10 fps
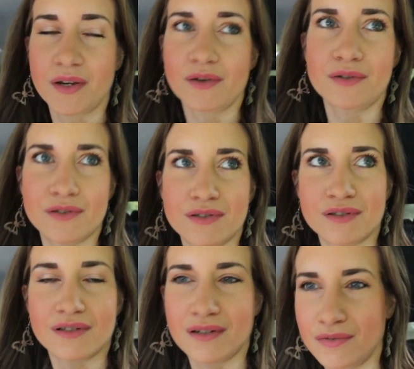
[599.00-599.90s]
good
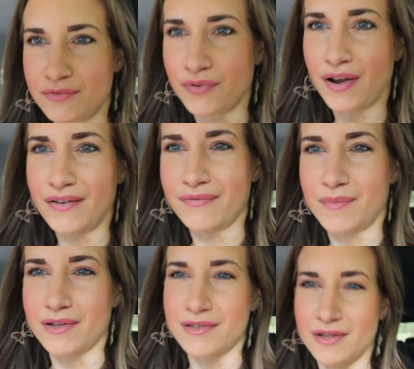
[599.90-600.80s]
little drive.
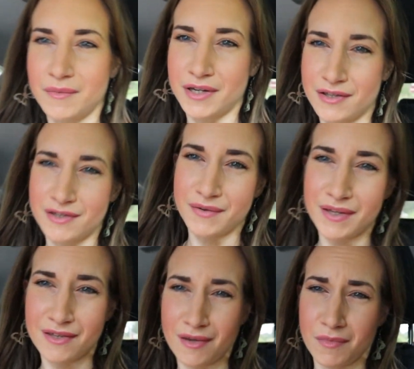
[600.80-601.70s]
My stomach is
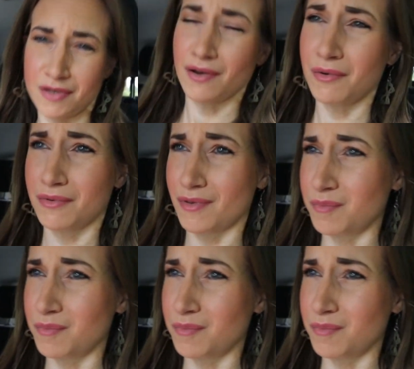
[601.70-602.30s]
doing somersaults,